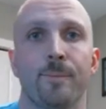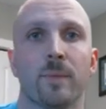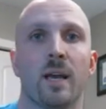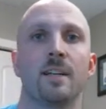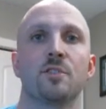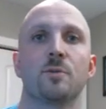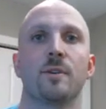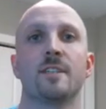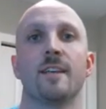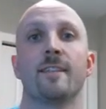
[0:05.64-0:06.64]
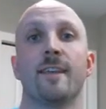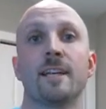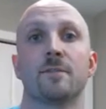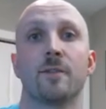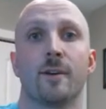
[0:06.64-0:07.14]
I just wanted to say thanks
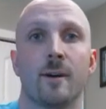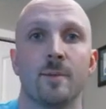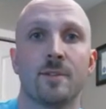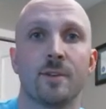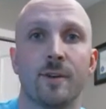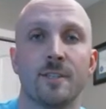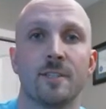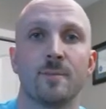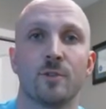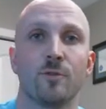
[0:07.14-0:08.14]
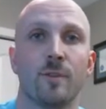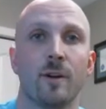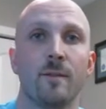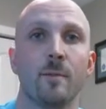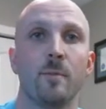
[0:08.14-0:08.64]
for the comments and criticism so
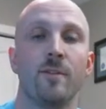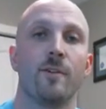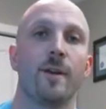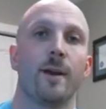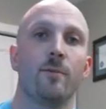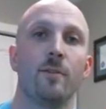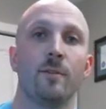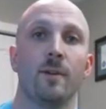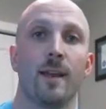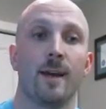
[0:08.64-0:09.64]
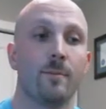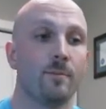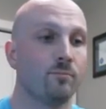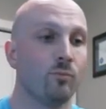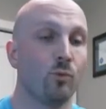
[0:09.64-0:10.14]
far. They've been very helpful, and I'm
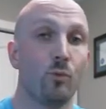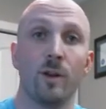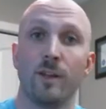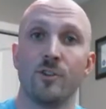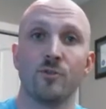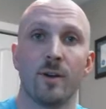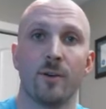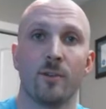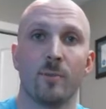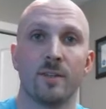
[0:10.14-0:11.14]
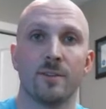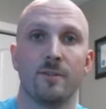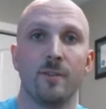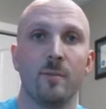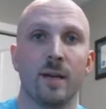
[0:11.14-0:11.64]
really enjoying all the positive
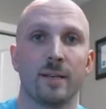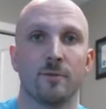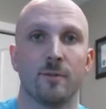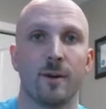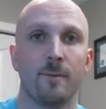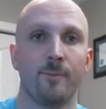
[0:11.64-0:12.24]
feedback so far.